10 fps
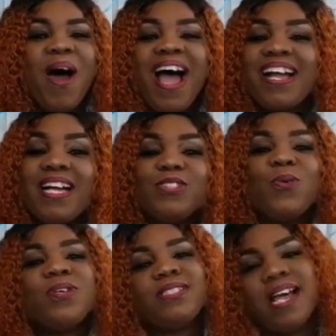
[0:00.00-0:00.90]
I can't
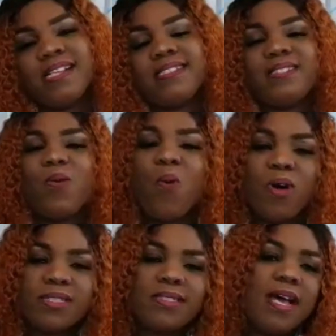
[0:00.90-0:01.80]
do without
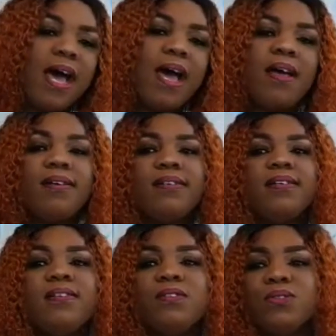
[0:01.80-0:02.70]
water
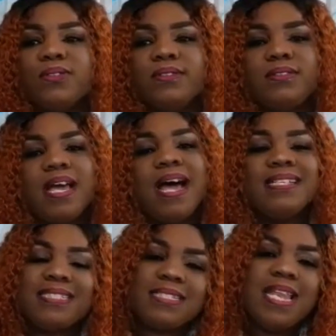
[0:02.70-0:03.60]

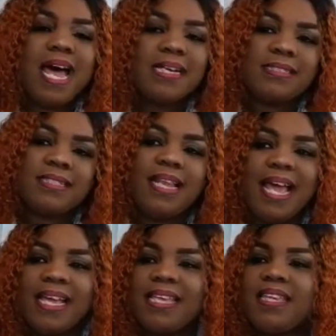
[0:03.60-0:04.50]
and snacks.
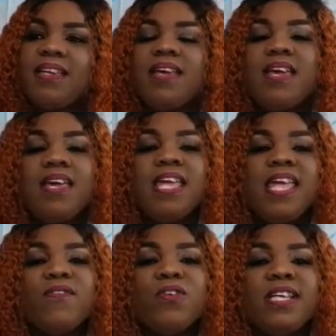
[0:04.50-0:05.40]
Like,
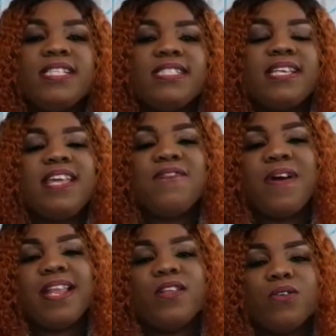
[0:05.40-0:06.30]
even eat if
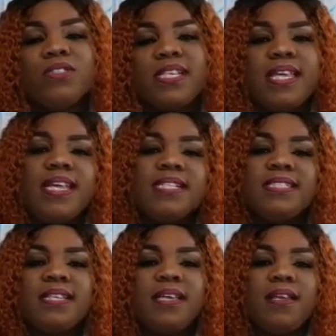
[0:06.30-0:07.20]
I don't
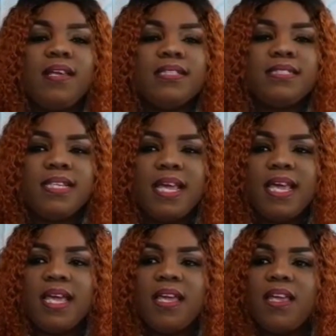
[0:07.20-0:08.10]
eat in a
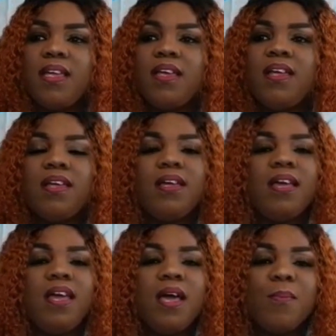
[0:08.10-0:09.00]
day.
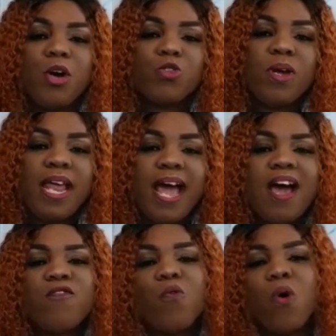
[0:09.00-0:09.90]
But when I
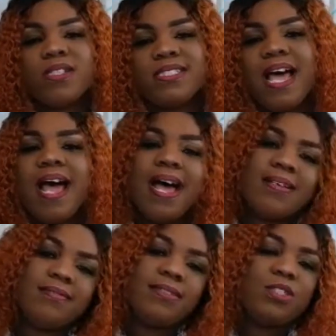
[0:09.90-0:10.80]
have water
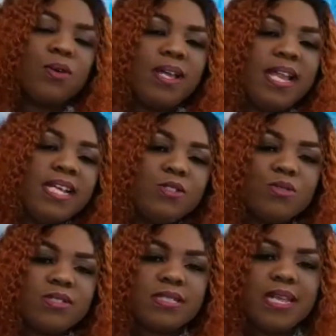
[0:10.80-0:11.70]
and so a
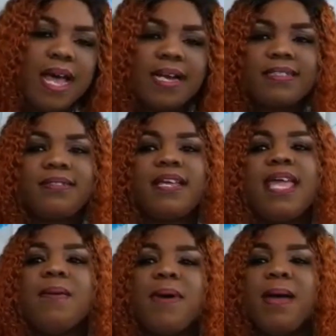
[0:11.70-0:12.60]
little snack
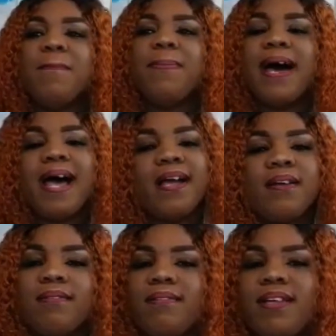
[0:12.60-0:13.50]
in my bag,
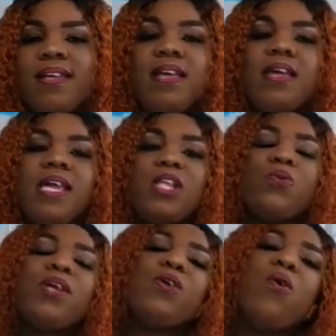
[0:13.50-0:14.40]

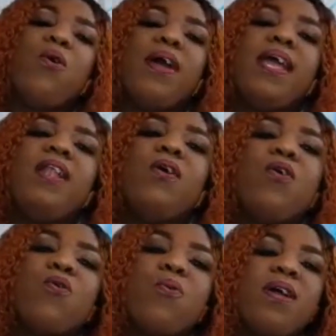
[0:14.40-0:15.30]
it will go a
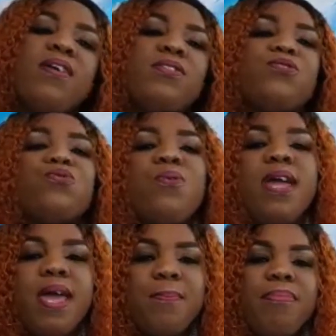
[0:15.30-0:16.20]
long way to
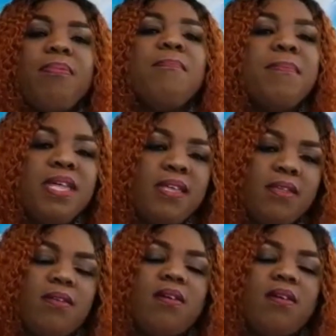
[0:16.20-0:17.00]
help me.